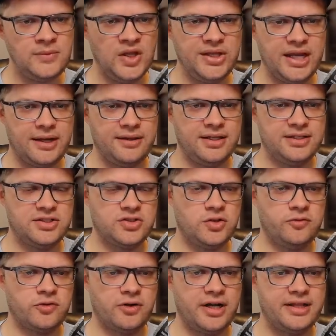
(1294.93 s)
Yeah, let's just
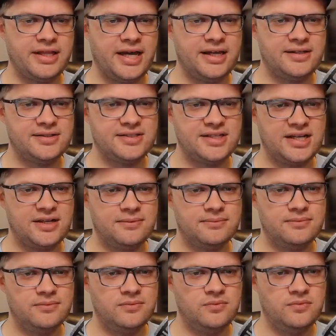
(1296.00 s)
override that and say
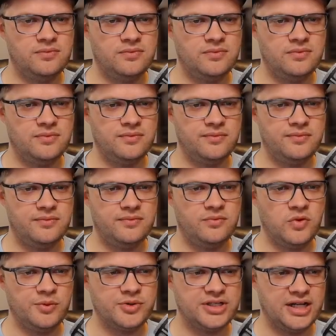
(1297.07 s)

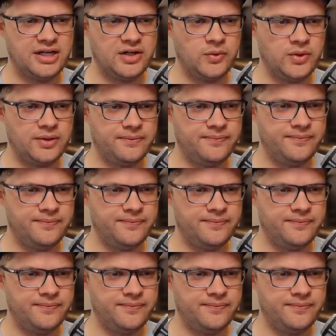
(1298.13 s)
we're protecting Will.